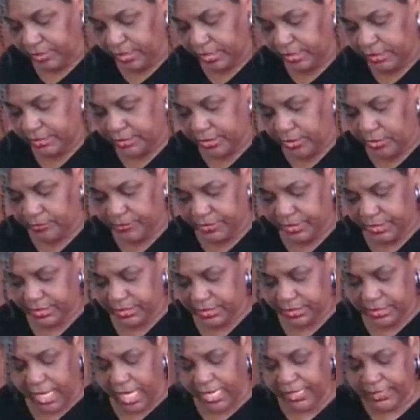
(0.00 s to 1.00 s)
So I'm
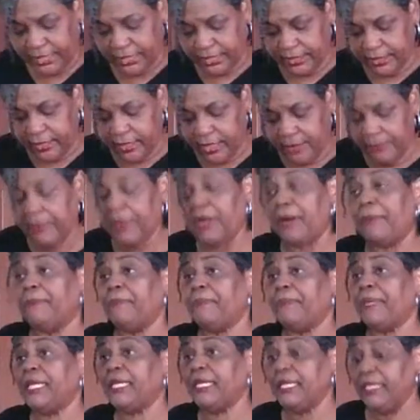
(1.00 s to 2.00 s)
just dicing up a
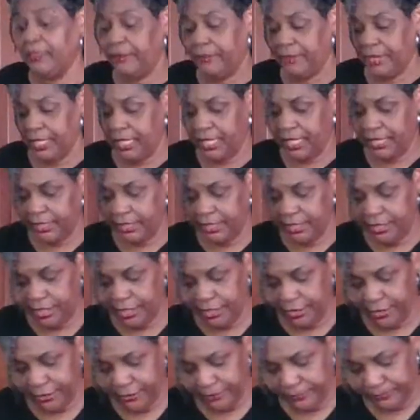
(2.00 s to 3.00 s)
medium onion
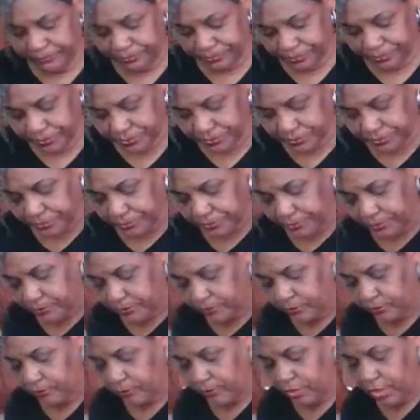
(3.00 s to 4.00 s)
here.
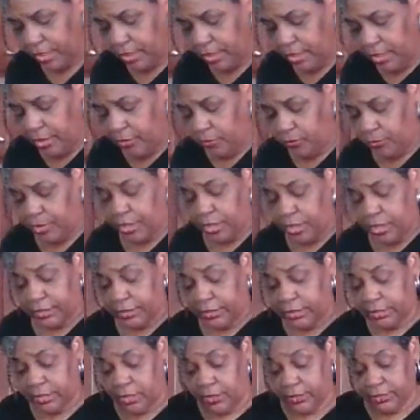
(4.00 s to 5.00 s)
We're going to
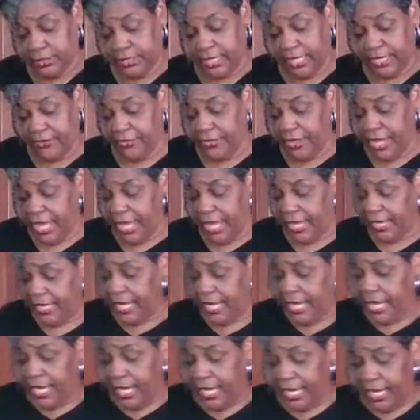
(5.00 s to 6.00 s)
saute that,
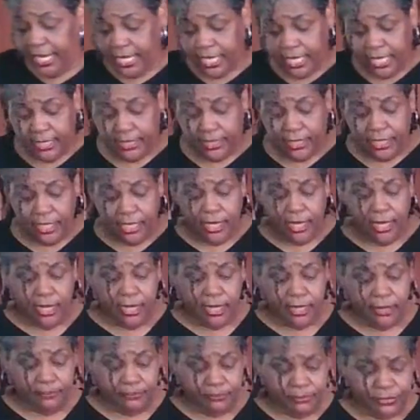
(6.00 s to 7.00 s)
and
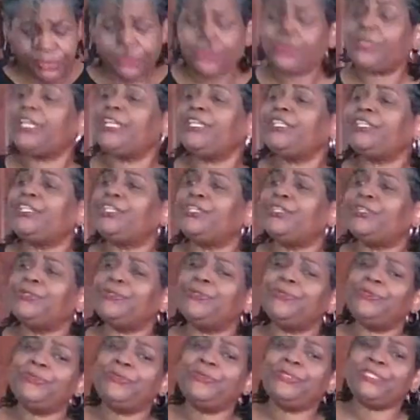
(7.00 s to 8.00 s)
um, you can
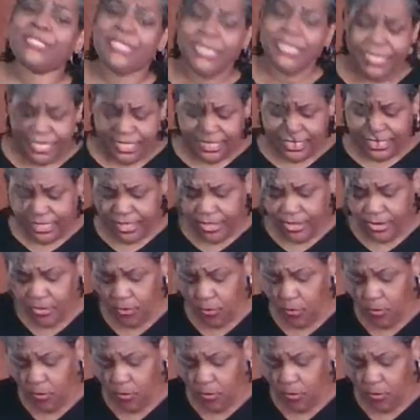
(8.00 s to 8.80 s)
use any.